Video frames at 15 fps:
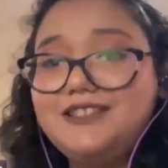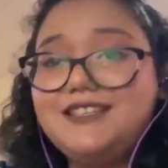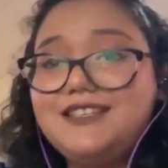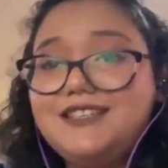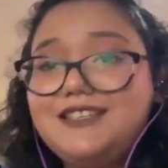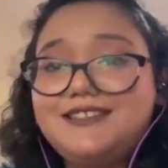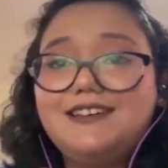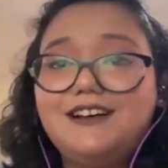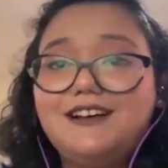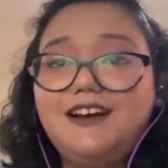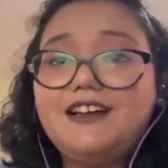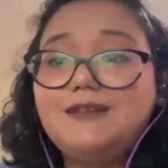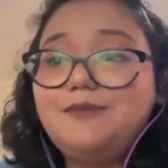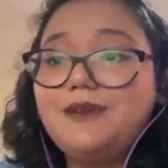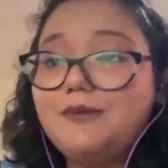this
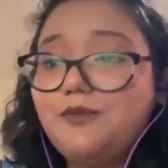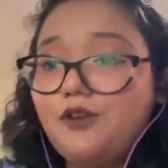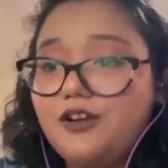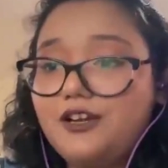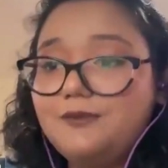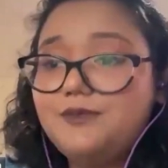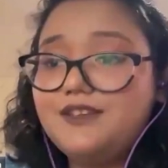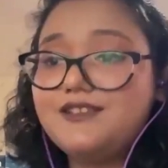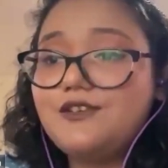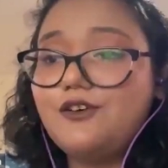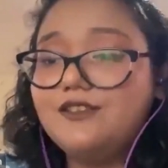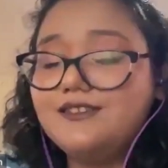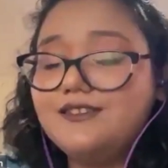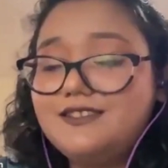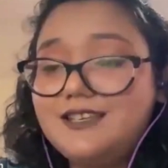Uncle Pai brought up this
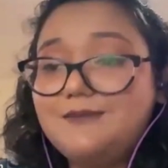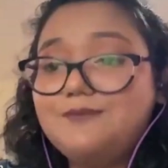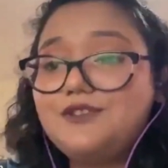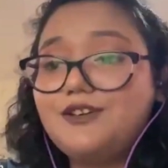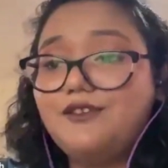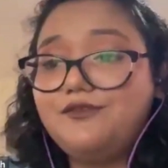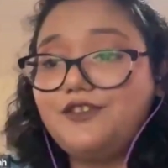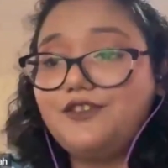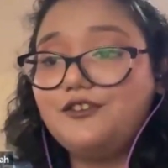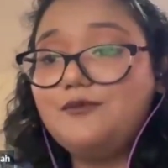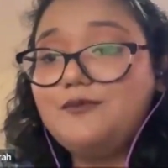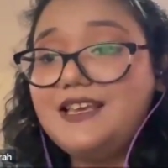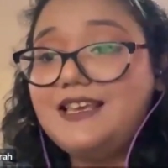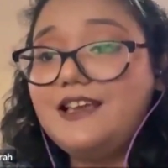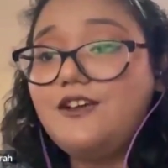concept of
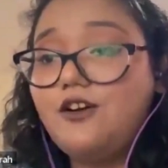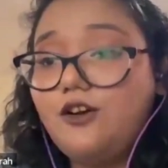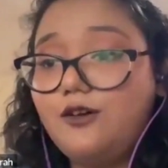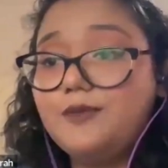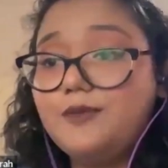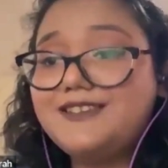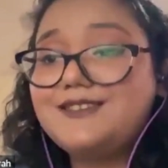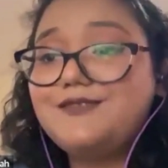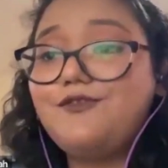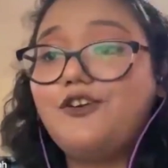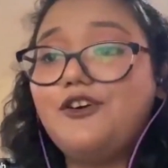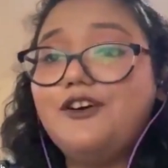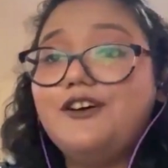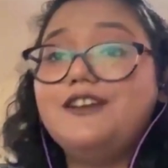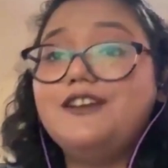making comics
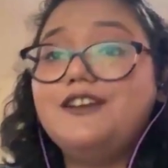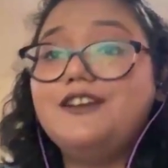for